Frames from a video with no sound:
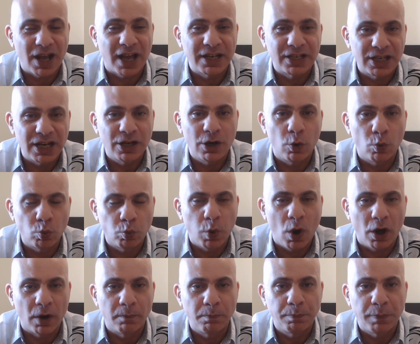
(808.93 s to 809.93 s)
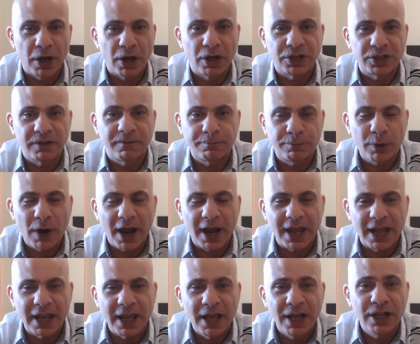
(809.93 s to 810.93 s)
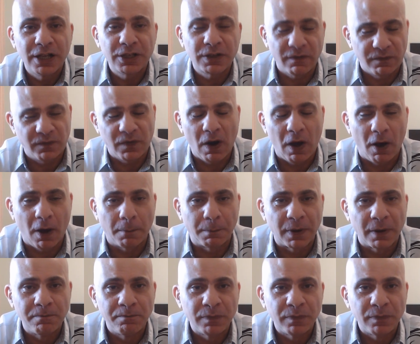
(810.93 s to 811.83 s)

I didn't want Birds of Prey to flop,